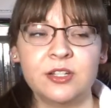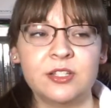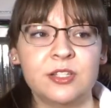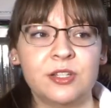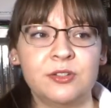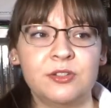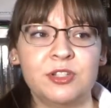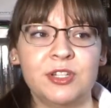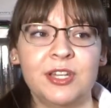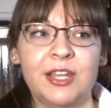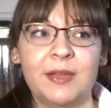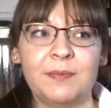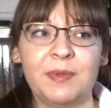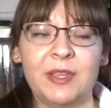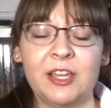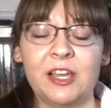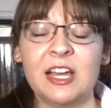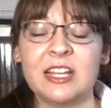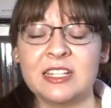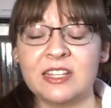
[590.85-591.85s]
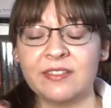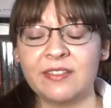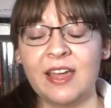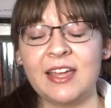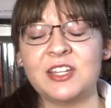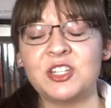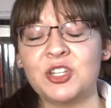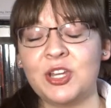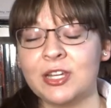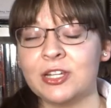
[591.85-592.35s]
So she, because of
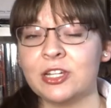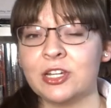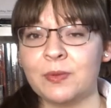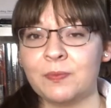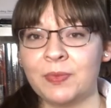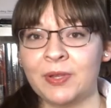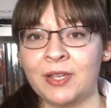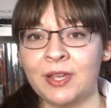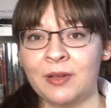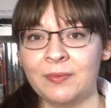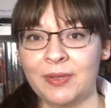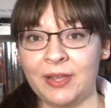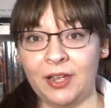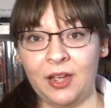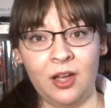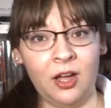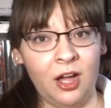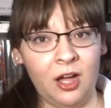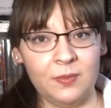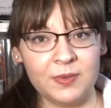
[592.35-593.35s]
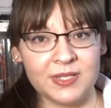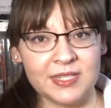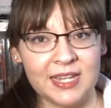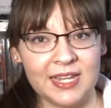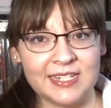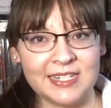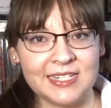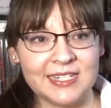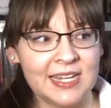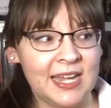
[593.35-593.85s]
that, she ended up becoming a
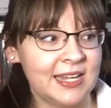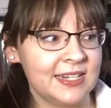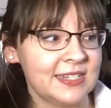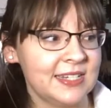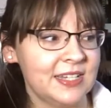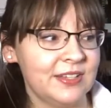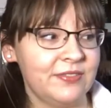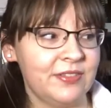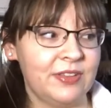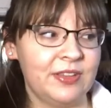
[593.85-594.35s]
homicide detective,